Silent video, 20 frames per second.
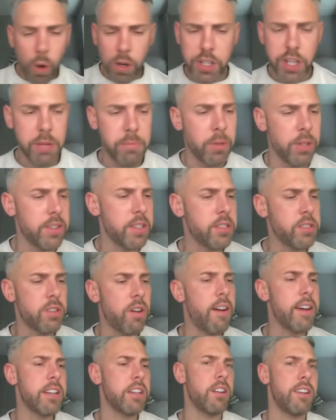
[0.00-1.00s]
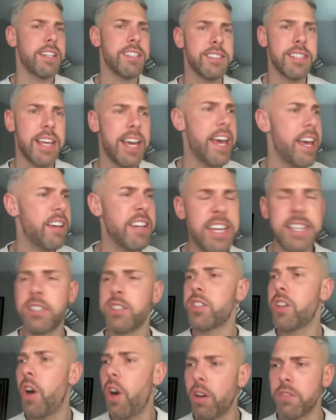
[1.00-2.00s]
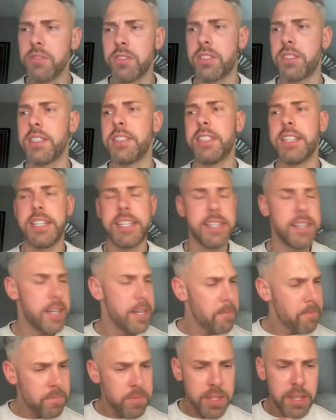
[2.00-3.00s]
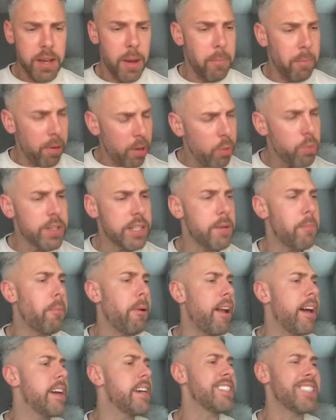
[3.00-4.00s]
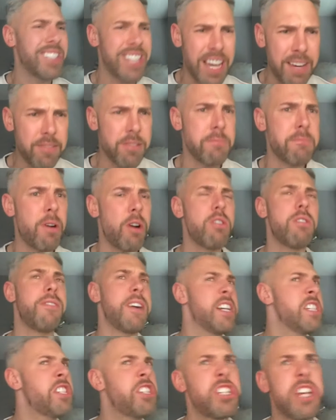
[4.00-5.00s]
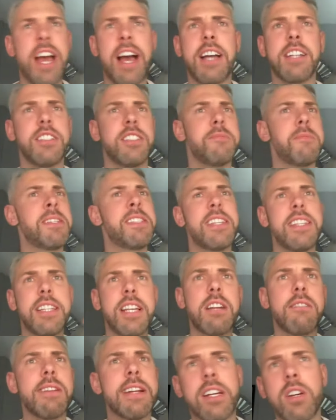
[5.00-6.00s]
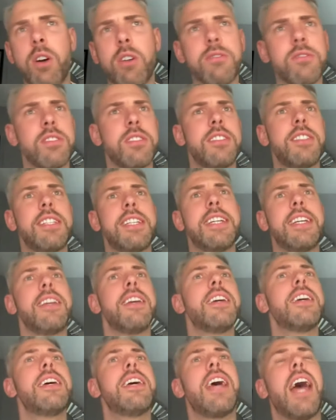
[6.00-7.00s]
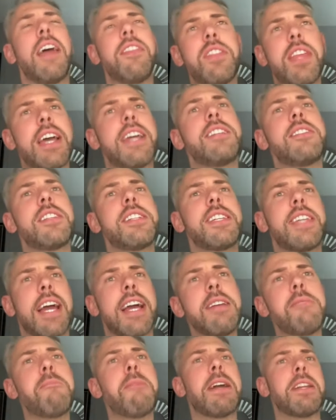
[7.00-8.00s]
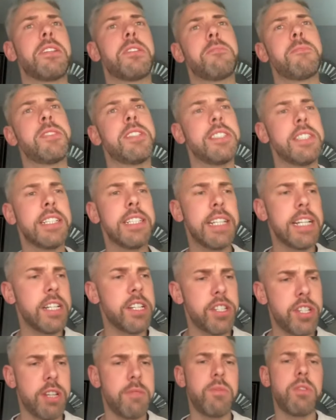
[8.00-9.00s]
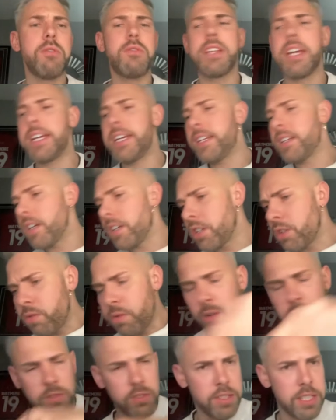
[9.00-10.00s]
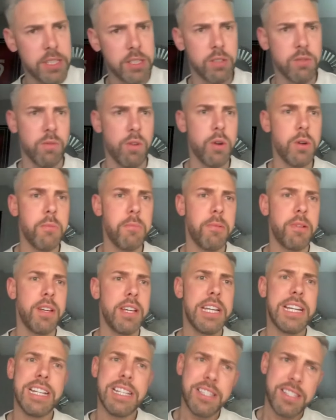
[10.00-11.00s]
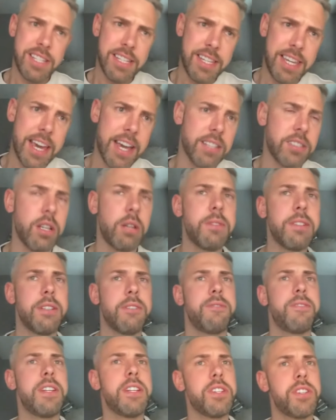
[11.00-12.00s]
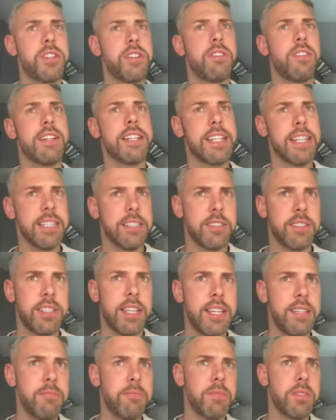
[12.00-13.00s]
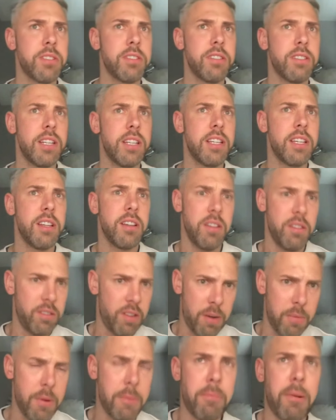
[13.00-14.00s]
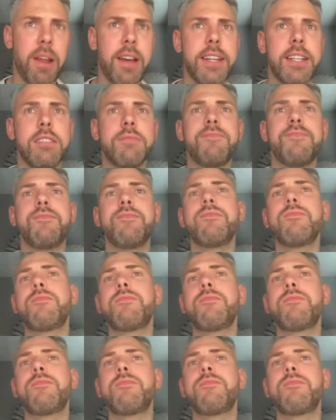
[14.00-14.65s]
watch him on the sidelines, he's constantly applauding the players, keeping them motivated, shouting them. He's in their ear constantly. And that is the game management and the leadership you need across this group to get us over the finishing line against teams like we're playing.